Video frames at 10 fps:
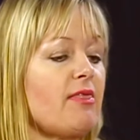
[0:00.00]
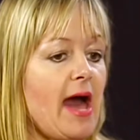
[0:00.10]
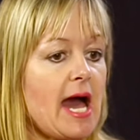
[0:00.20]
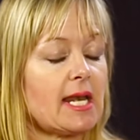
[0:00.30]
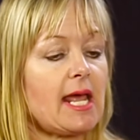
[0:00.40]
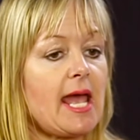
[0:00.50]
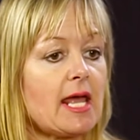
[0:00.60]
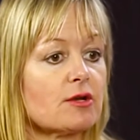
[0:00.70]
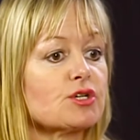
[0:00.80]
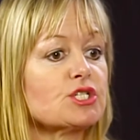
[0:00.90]
that
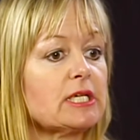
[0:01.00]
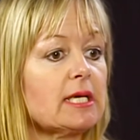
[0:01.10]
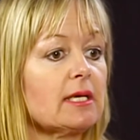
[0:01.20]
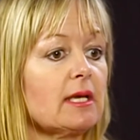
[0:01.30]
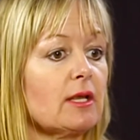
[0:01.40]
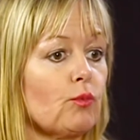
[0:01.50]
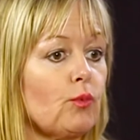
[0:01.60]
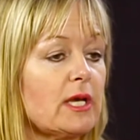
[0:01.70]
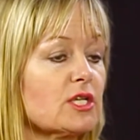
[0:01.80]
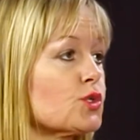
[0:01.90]
energy in
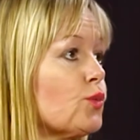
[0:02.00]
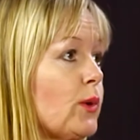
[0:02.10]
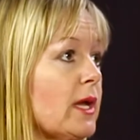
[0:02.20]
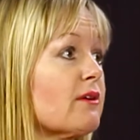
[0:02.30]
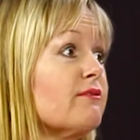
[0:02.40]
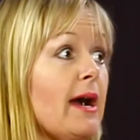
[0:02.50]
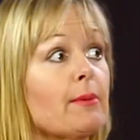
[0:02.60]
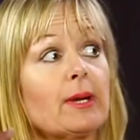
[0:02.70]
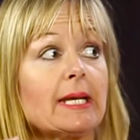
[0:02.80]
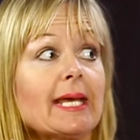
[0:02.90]
which we are
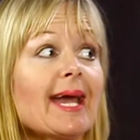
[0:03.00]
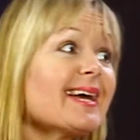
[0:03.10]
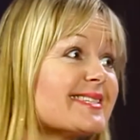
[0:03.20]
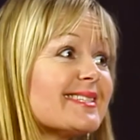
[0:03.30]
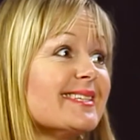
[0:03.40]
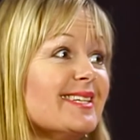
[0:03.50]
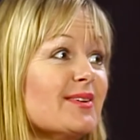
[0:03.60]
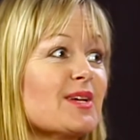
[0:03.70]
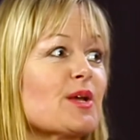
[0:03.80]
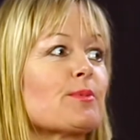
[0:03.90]
vibrating at.
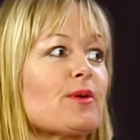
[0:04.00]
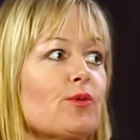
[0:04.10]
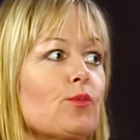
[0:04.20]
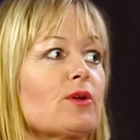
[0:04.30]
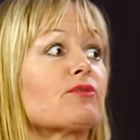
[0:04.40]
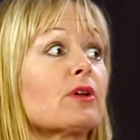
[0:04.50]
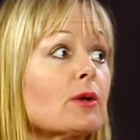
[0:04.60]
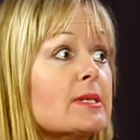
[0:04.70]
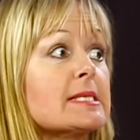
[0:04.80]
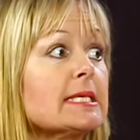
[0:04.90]
You hear about the word
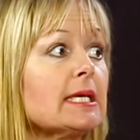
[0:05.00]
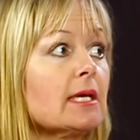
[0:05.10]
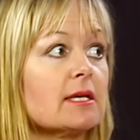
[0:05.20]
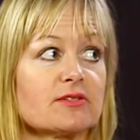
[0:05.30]
frequency.